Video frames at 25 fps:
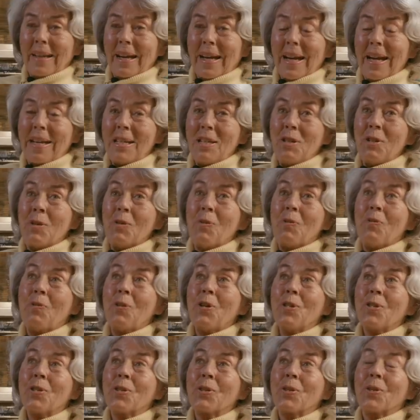And the
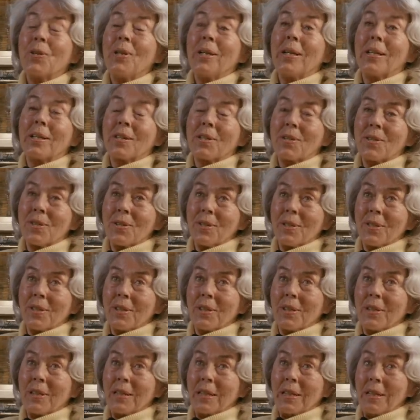first collection
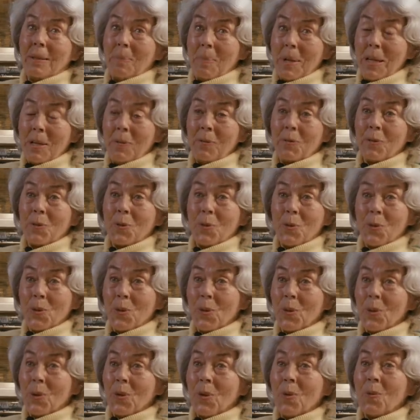he made for
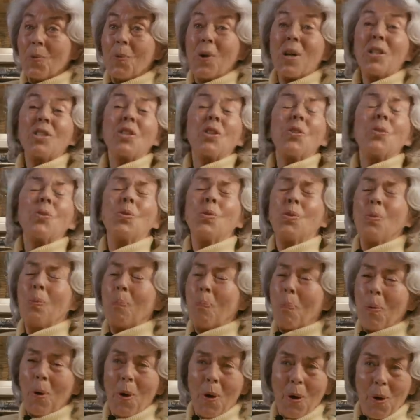Dior was
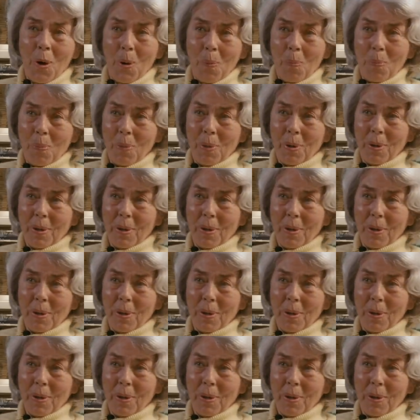superb,